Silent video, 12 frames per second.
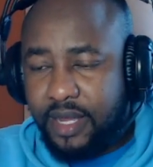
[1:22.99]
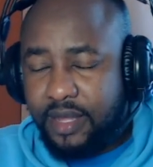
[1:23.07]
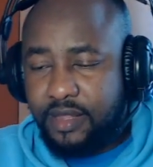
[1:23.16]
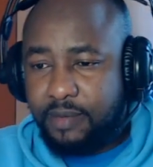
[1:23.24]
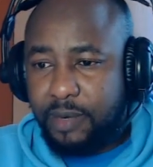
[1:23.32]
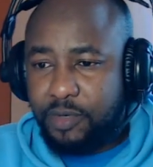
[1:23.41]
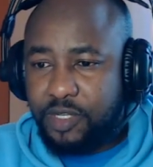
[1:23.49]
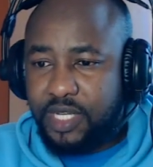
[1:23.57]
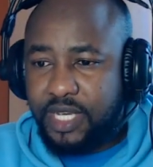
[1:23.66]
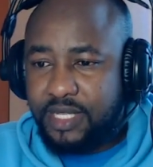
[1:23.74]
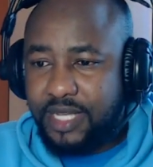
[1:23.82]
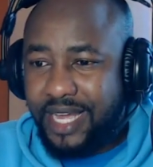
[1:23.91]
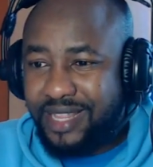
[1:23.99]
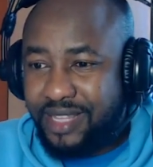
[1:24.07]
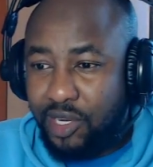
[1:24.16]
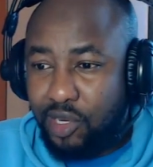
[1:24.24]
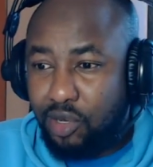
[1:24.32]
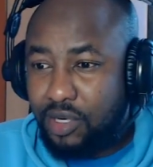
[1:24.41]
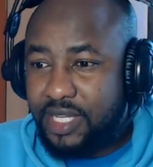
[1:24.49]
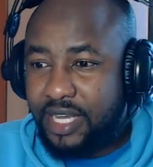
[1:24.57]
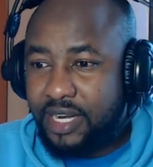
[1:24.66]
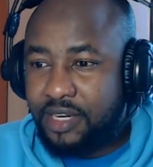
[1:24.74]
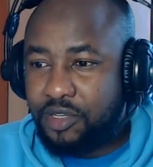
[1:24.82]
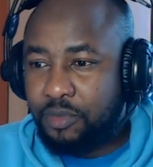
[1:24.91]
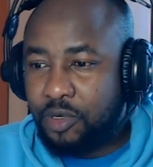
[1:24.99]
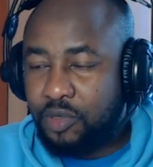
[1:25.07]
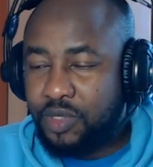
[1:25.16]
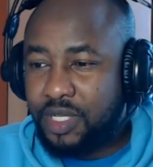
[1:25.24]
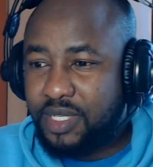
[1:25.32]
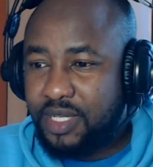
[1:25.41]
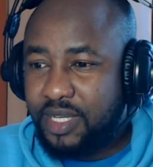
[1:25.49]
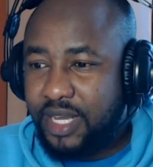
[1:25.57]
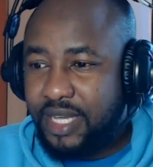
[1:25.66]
the Bible says, "And the Lord said unto Moses,